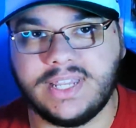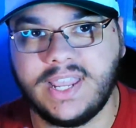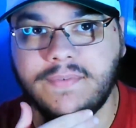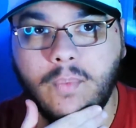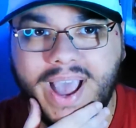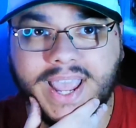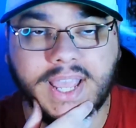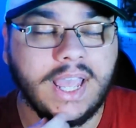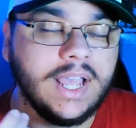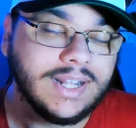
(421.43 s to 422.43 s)
to give
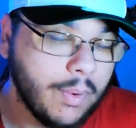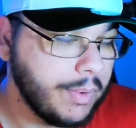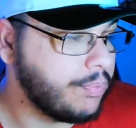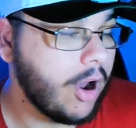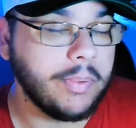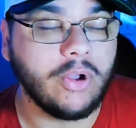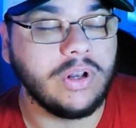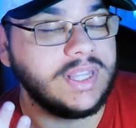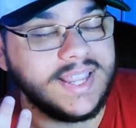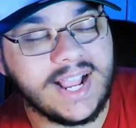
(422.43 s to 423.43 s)
away that we probably could
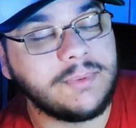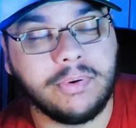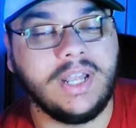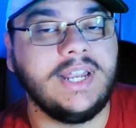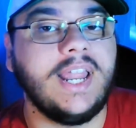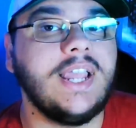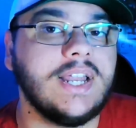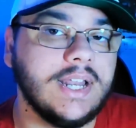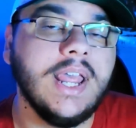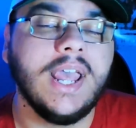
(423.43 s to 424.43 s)
have desperately needed